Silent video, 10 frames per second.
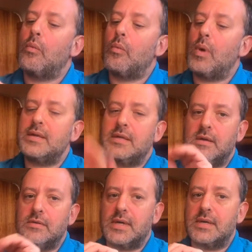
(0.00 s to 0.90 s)
When to
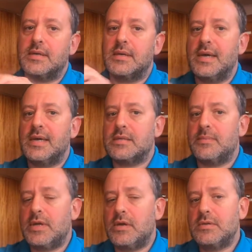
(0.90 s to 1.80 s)
use it is to
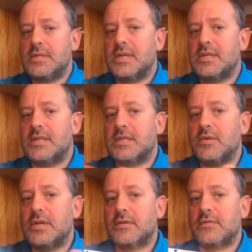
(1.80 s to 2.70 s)
be used in a
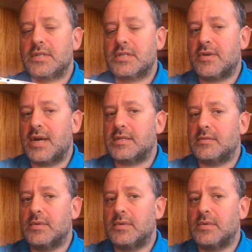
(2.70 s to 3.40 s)
situation of distress,